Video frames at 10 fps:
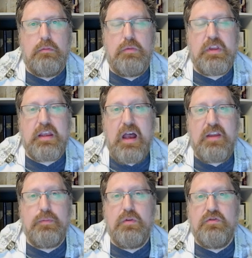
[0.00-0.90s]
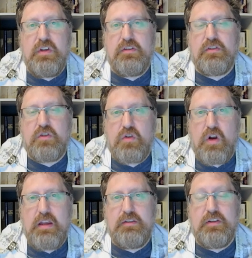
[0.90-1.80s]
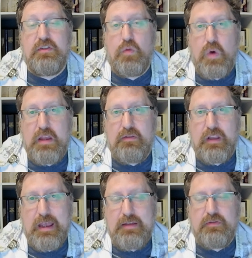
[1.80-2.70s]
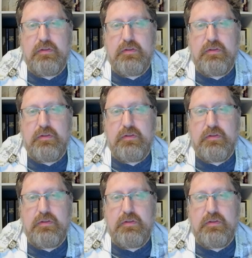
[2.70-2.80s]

But the gospel of Jesus Christ is a way of life.